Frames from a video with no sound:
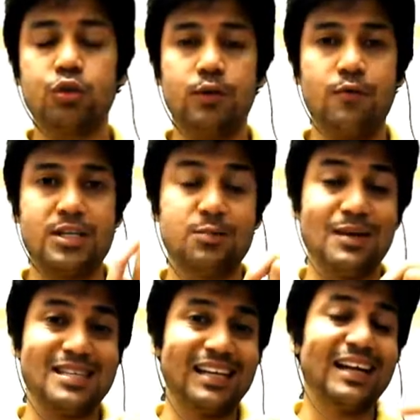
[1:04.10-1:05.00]
which is
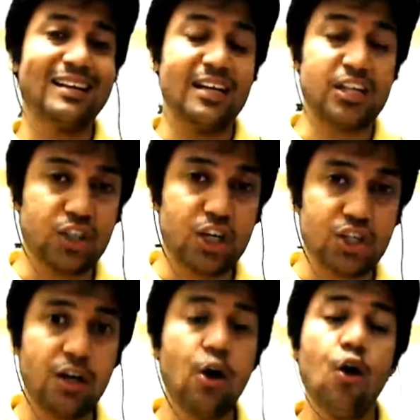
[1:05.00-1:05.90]
basically a discussion
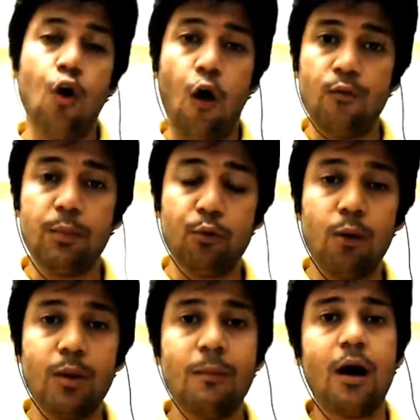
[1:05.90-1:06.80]
of the
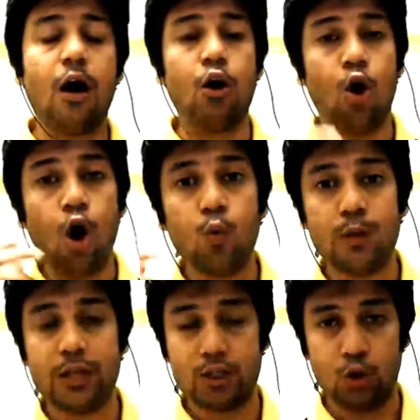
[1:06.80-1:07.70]
problem along with a
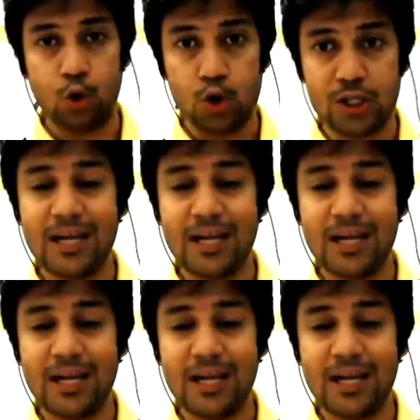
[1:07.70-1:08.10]
solution,